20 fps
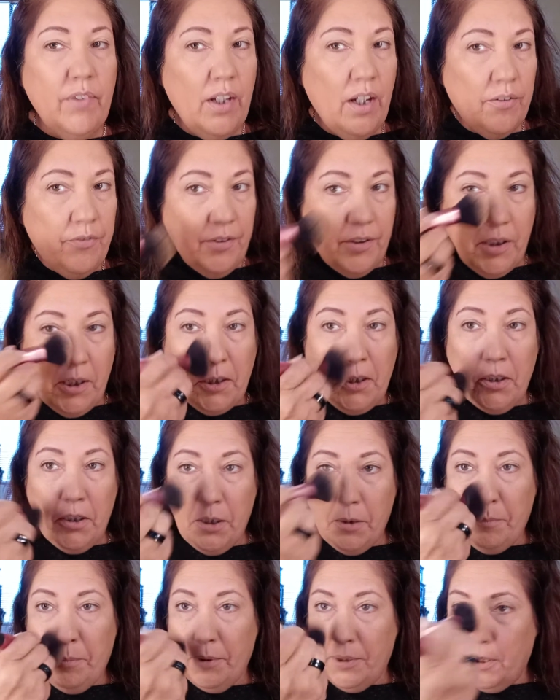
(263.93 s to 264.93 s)
I feel like I
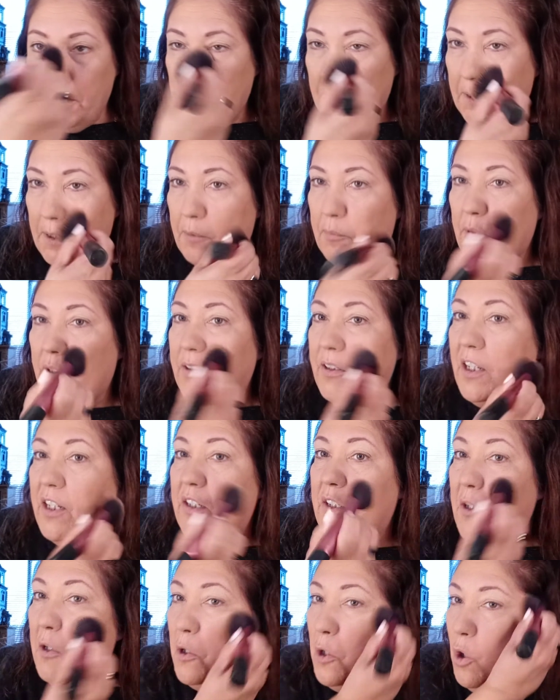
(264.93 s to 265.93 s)
didn't put anything, but then